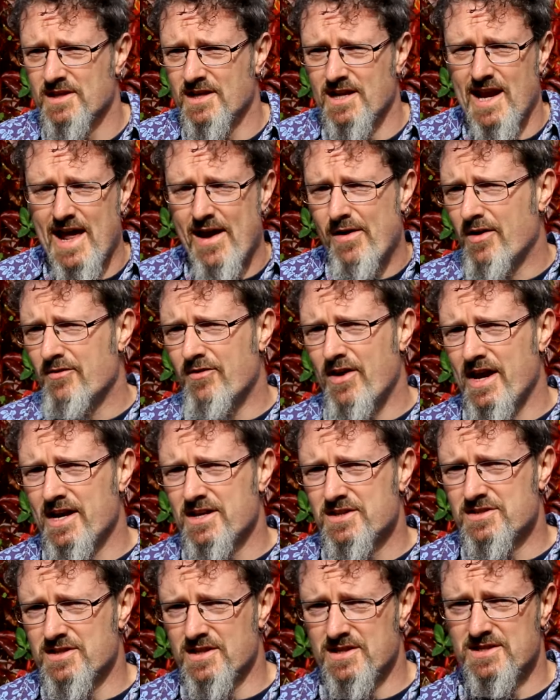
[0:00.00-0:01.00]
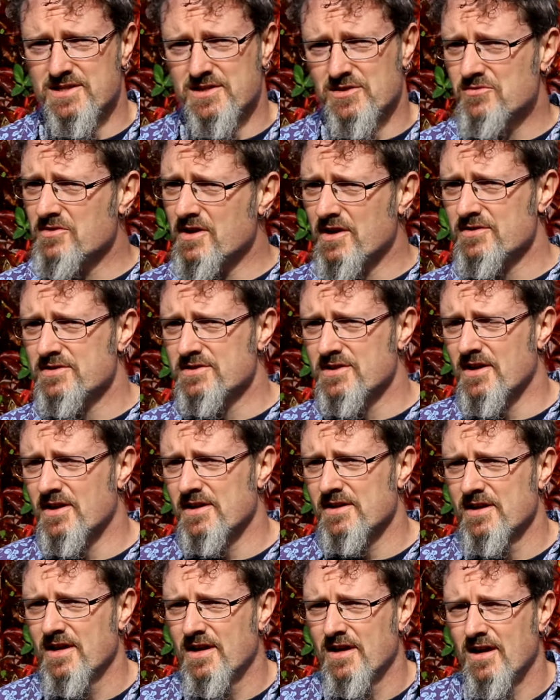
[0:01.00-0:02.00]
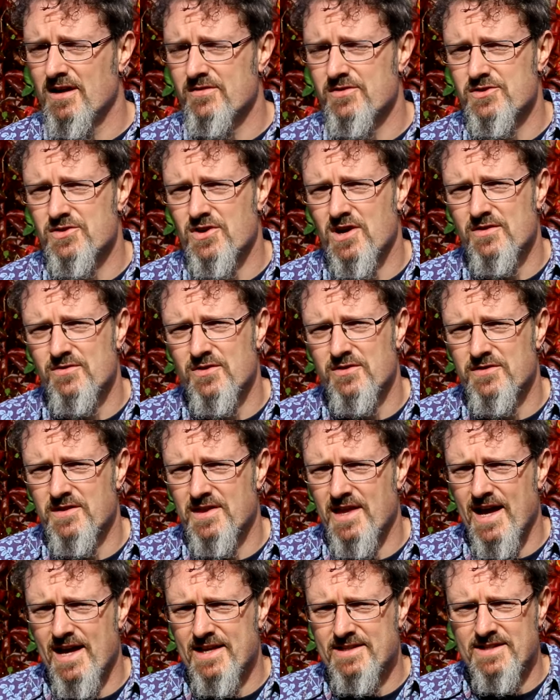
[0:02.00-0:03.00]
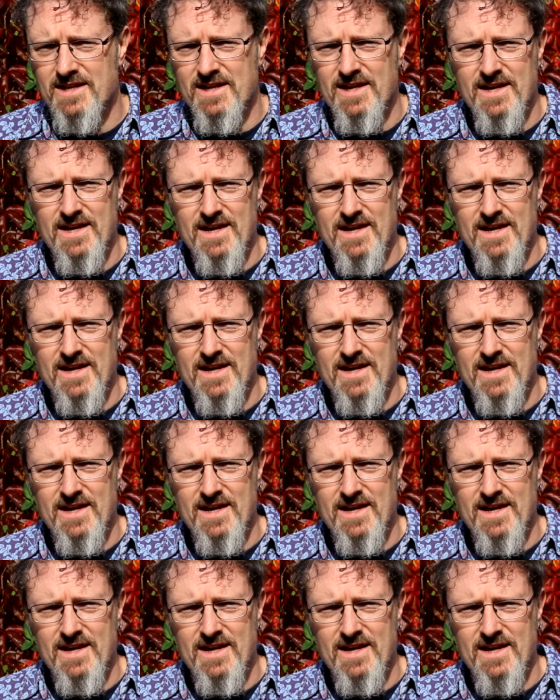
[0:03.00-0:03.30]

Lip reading: The claret range, there's still no sign of a driver for that.